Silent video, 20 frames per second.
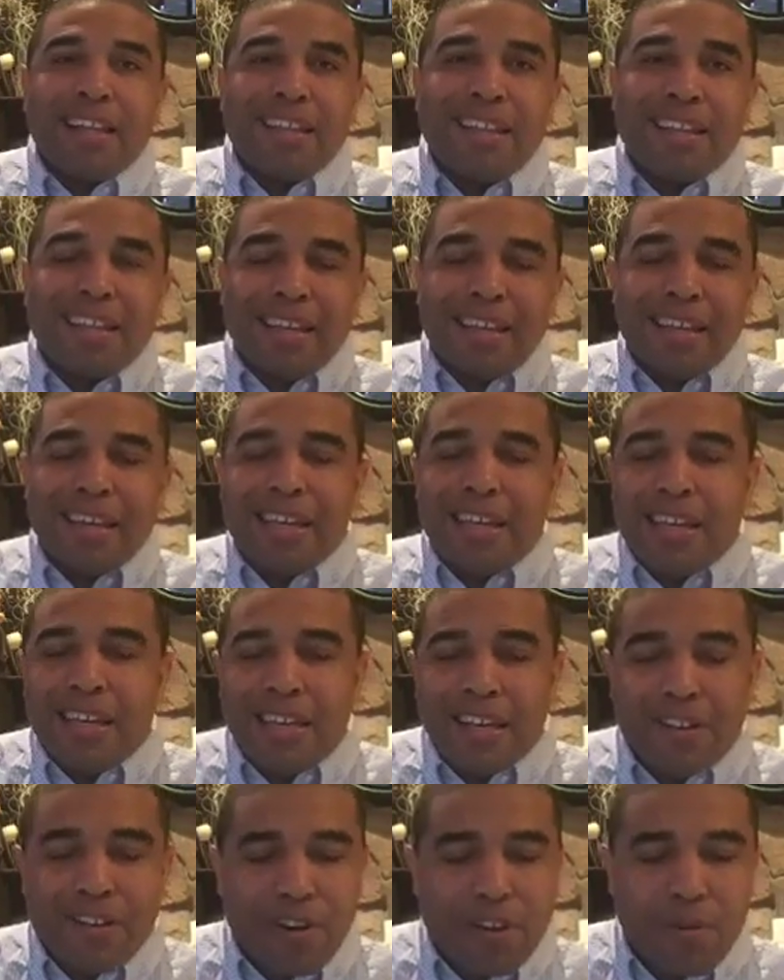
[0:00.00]
the key
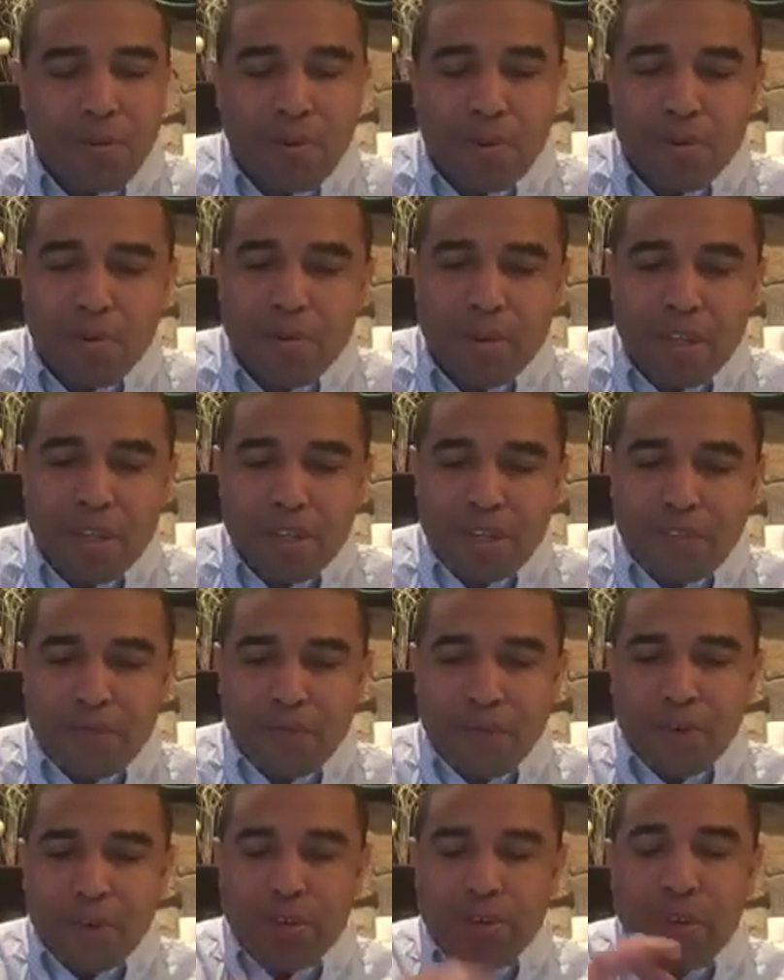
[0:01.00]
here, and I want to read this
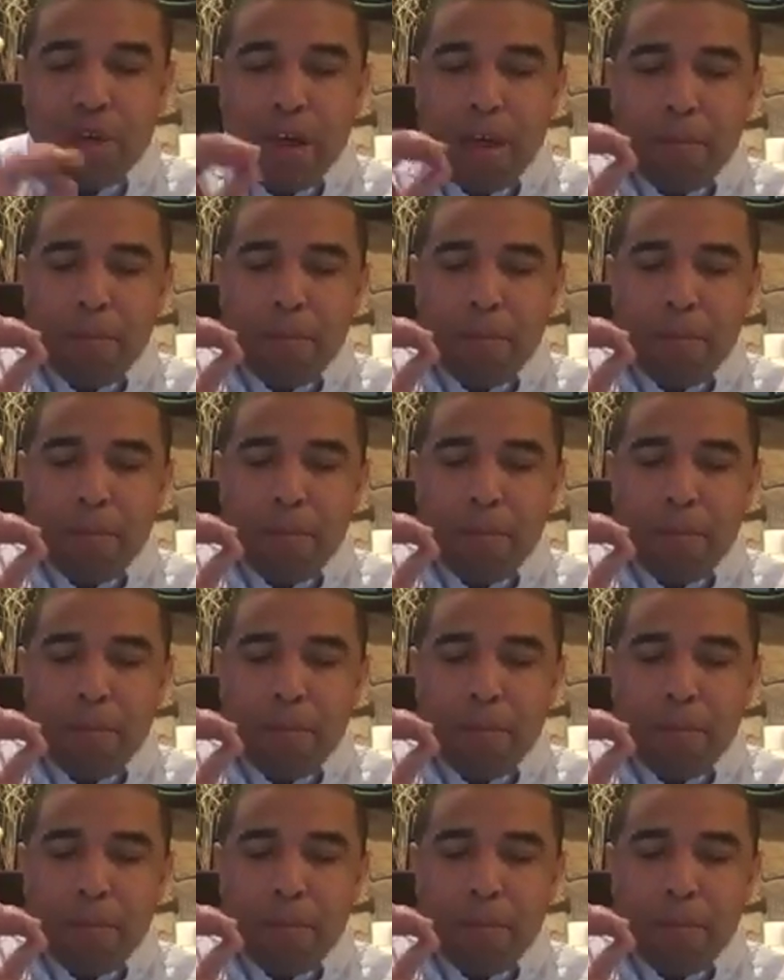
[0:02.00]
for you,